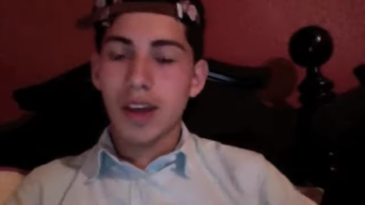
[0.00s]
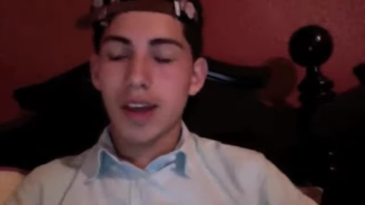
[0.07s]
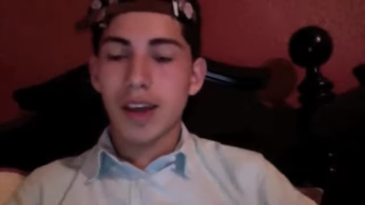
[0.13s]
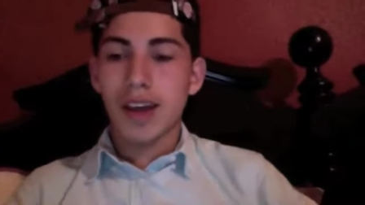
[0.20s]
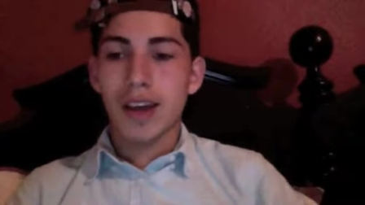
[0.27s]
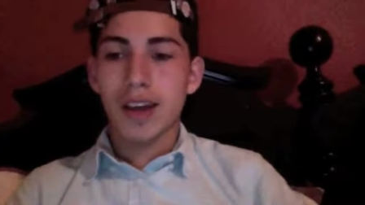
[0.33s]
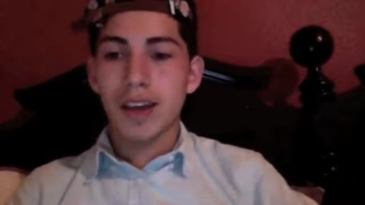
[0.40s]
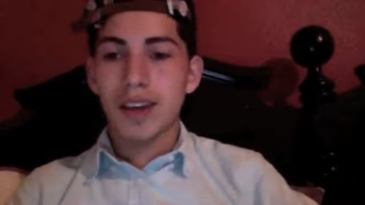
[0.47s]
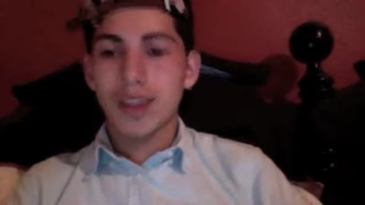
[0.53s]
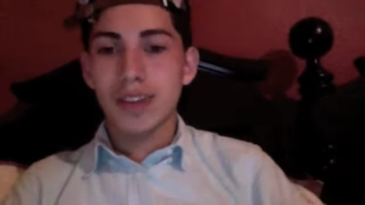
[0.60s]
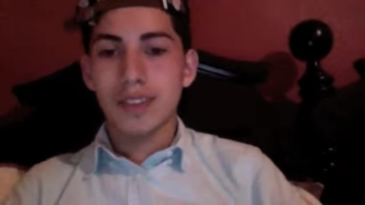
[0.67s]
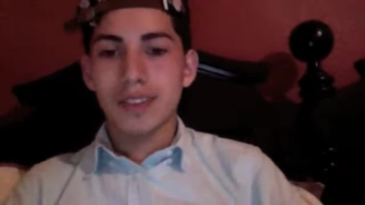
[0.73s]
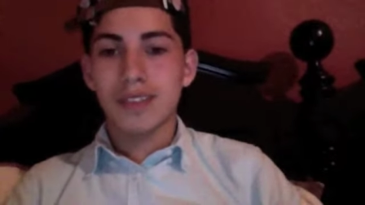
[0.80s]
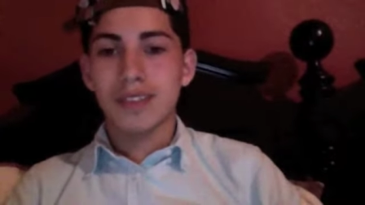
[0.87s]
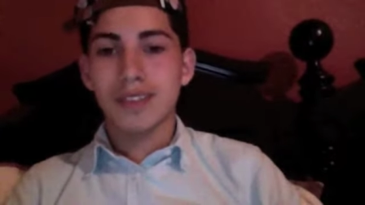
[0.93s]

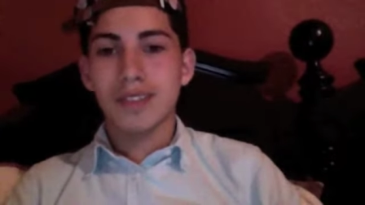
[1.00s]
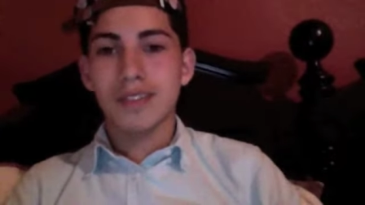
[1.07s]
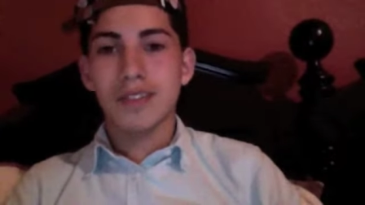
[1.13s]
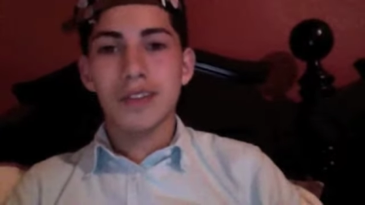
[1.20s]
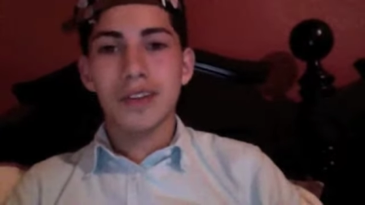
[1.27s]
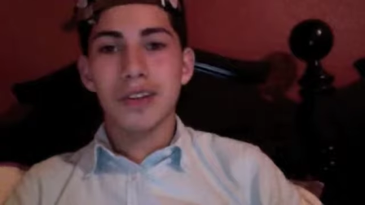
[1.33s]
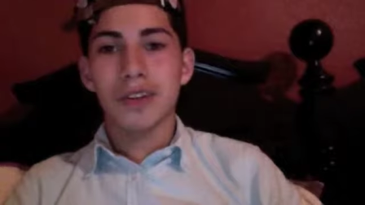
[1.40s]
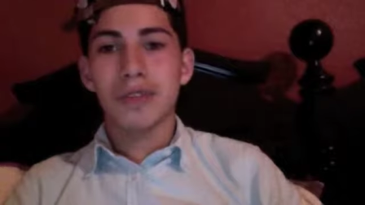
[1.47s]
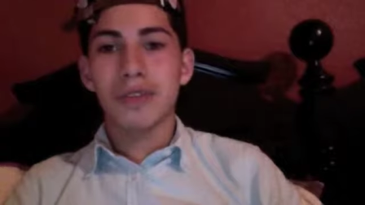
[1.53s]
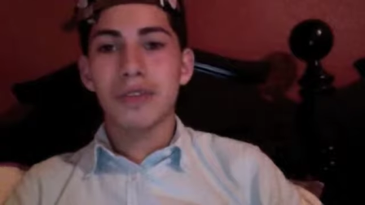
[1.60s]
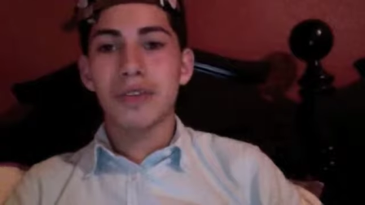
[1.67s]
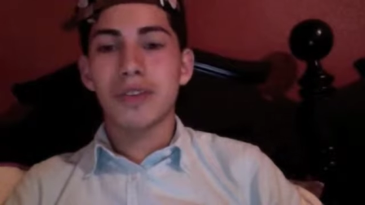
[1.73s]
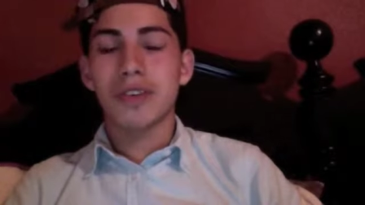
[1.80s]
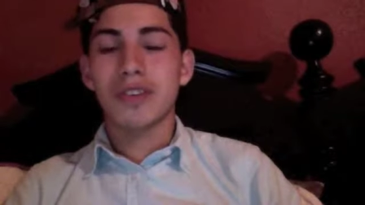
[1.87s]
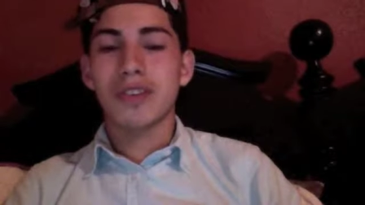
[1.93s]
I looked
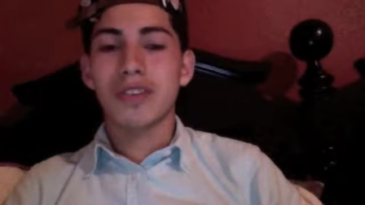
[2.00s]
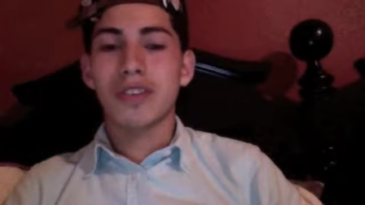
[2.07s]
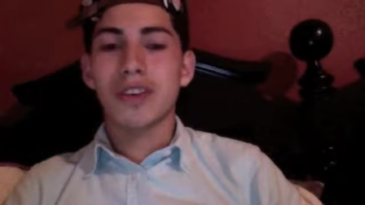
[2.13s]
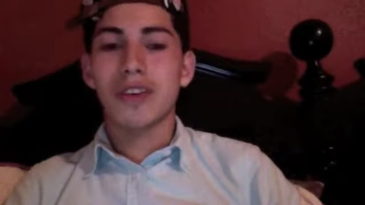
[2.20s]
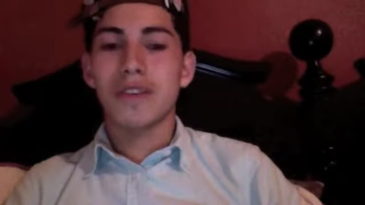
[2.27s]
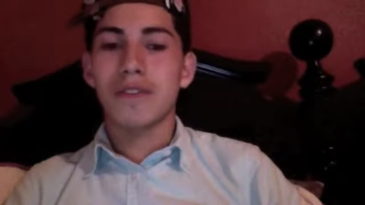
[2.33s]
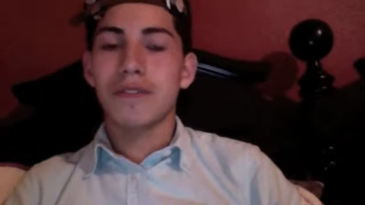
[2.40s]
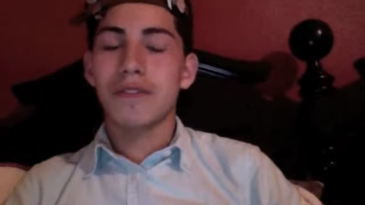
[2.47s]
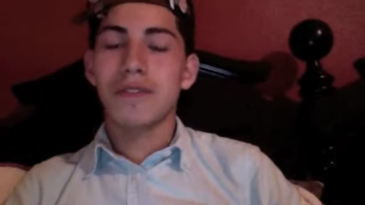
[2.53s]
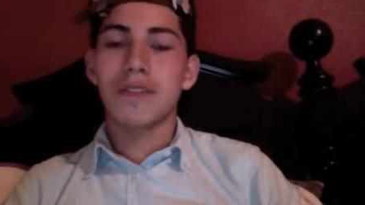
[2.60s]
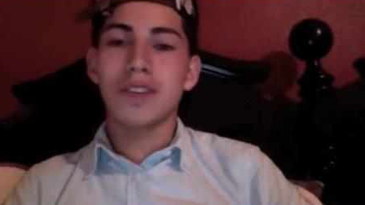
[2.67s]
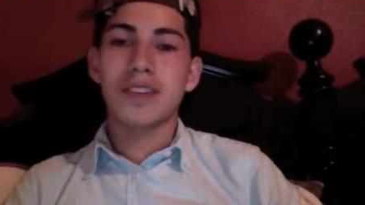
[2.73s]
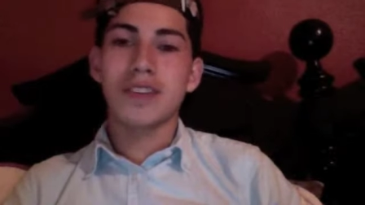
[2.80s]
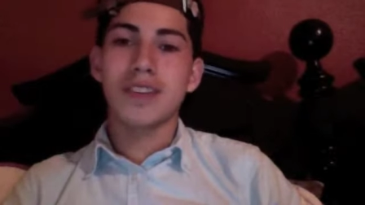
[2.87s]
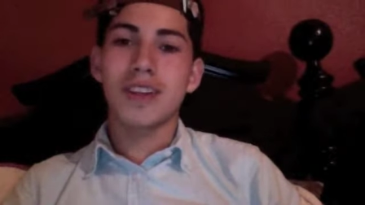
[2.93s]
for stuff
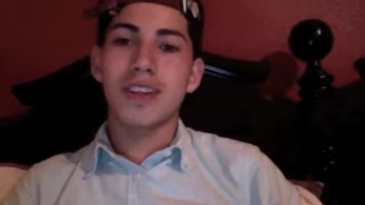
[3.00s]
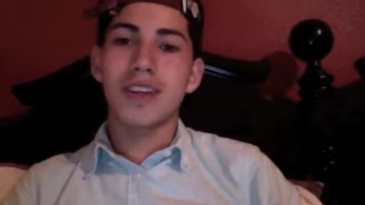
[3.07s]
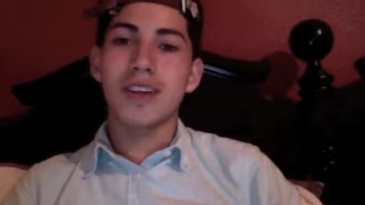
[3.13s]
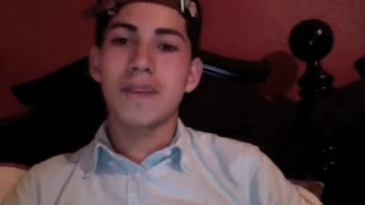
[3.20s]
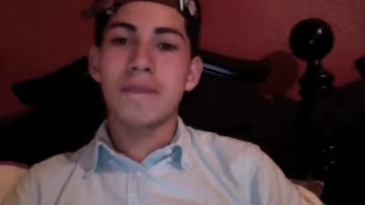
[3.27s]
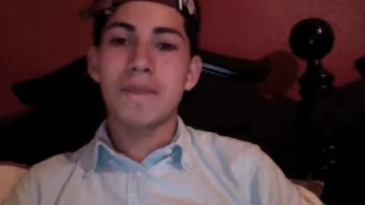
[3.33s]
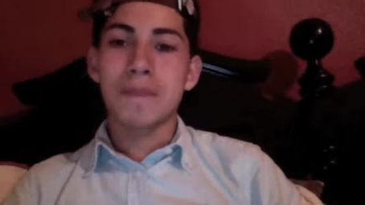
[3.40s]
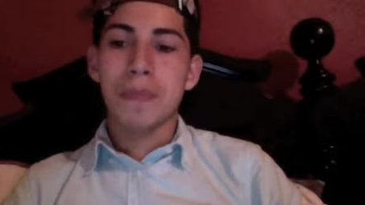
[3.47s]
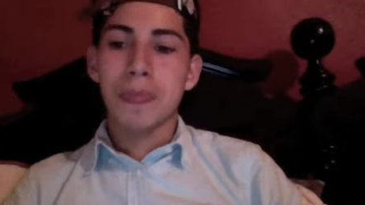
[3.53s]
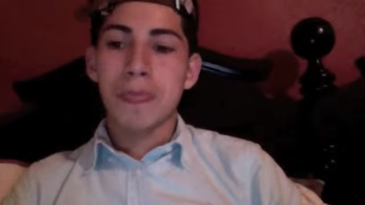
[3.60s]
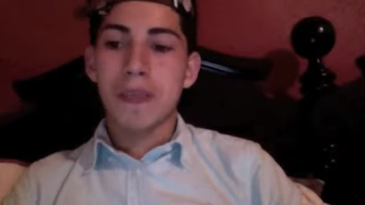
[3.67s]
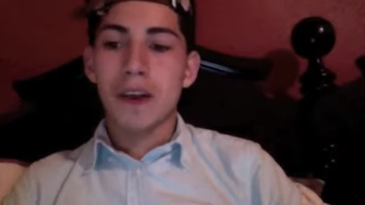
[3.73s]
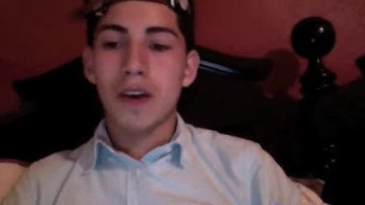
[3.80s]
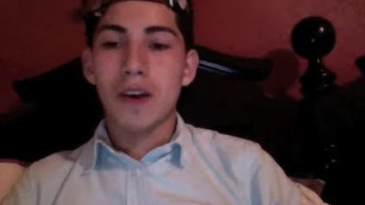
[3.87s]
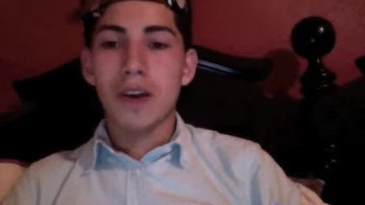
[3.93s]
to see
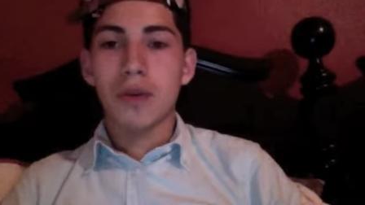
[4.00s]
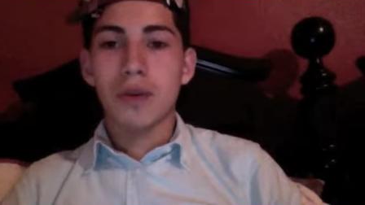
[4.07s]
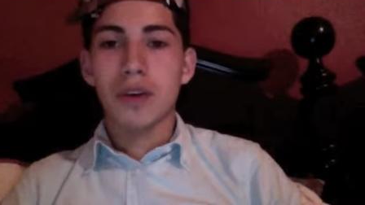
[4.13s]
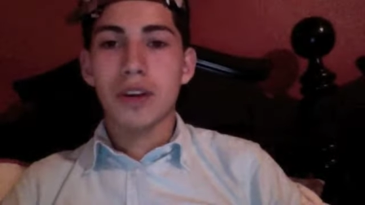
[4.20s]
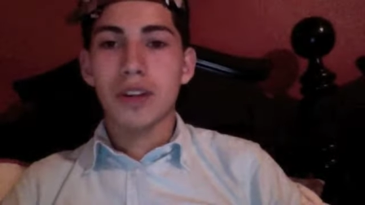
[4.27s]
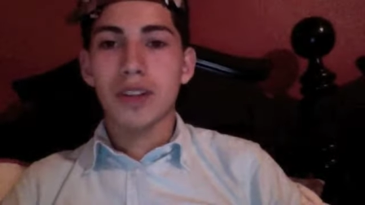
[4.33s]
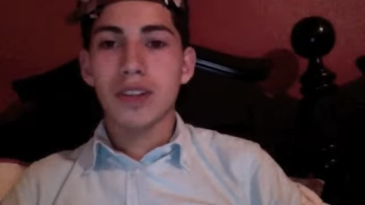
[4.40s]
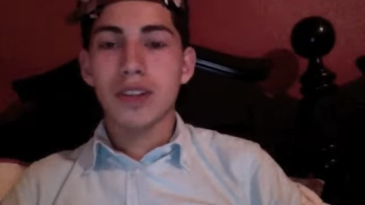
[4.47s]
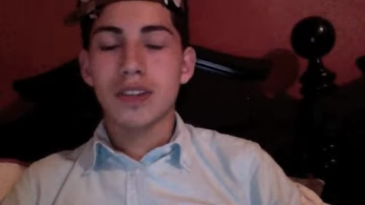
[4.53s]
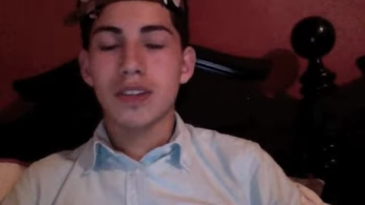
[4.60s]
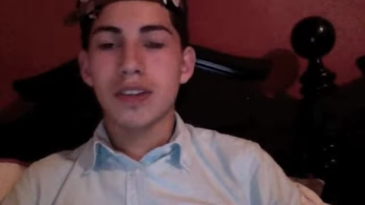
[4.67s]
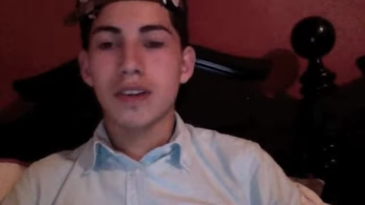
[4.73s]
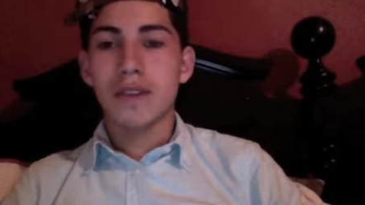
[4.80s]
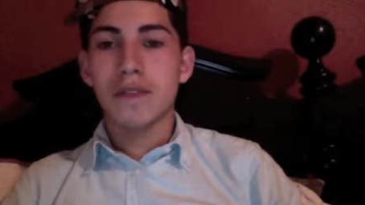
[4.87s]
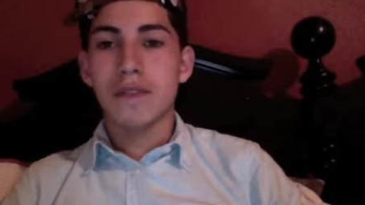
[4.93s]
how it worked and
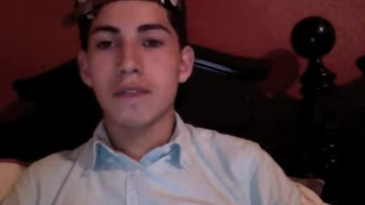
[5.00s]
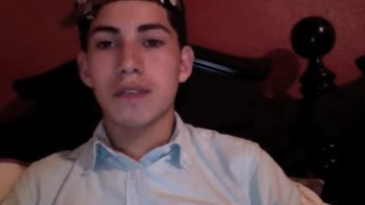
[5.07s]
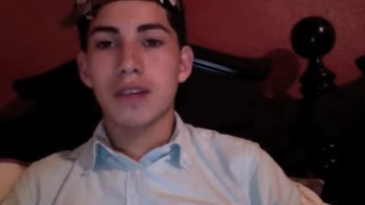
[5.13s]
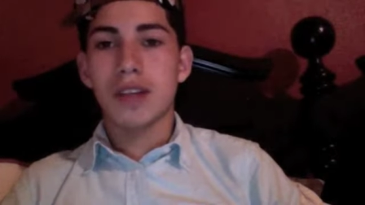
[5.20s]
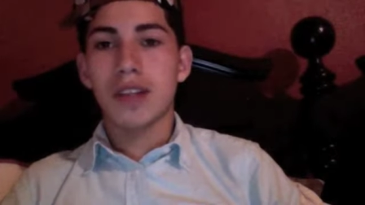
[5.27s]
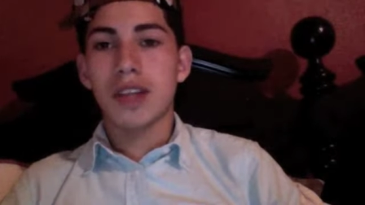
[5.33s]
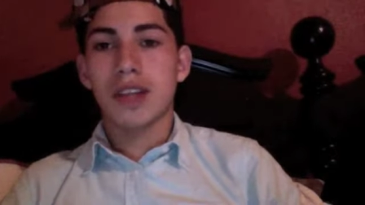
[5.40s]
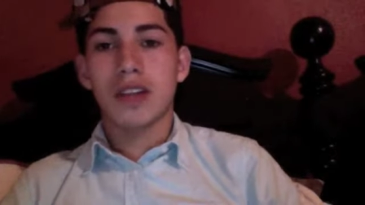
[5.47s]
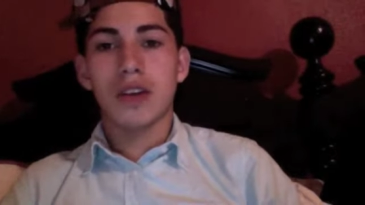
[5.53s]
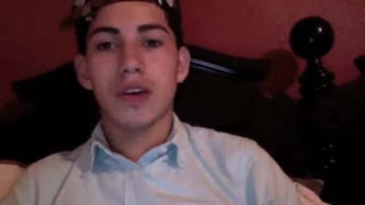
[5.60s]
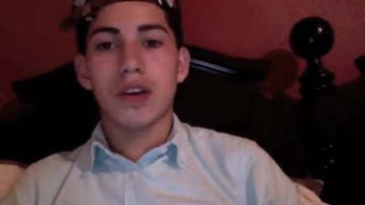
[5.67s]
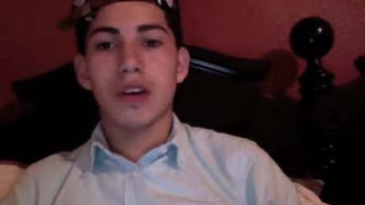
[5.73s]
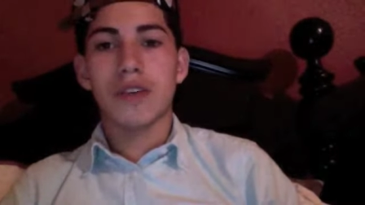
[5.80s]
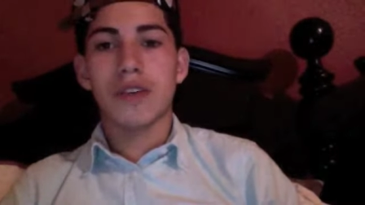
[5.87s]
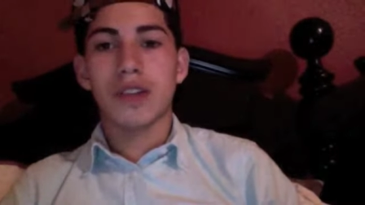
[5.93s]
stuff, and that's how I
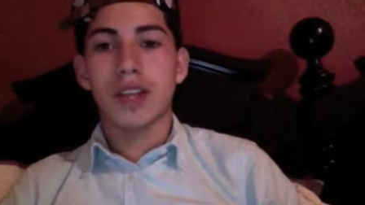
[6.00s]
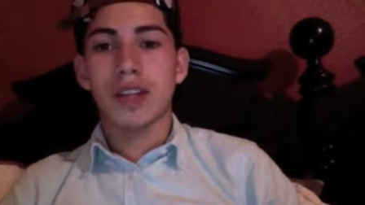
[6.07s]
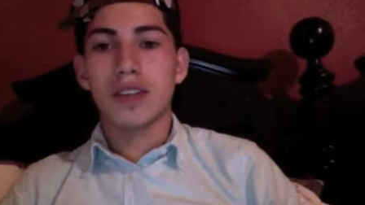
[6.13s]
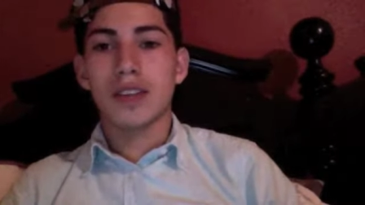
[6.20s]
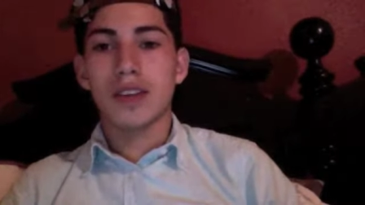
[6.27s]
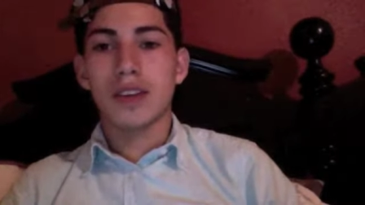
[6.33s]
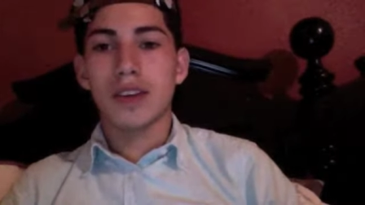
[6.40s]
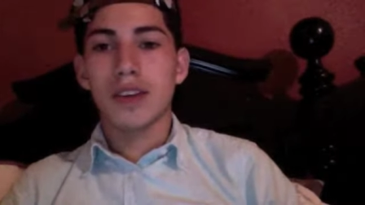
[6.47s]
covered that too.